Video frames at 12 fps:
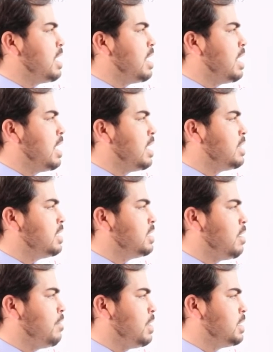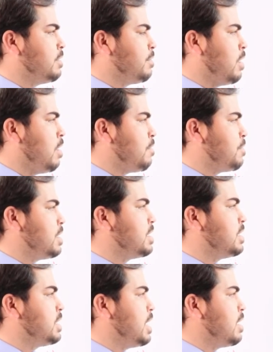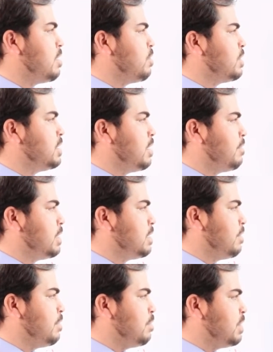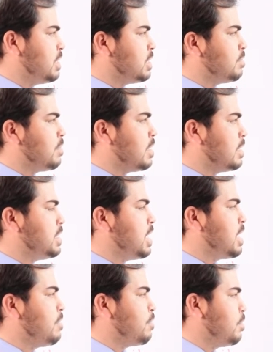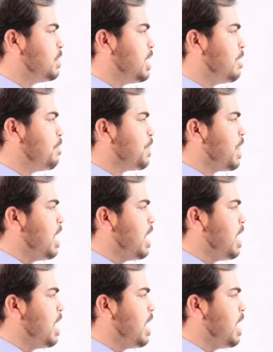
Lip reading: the derivative of 10, or derivative which is taken from 10.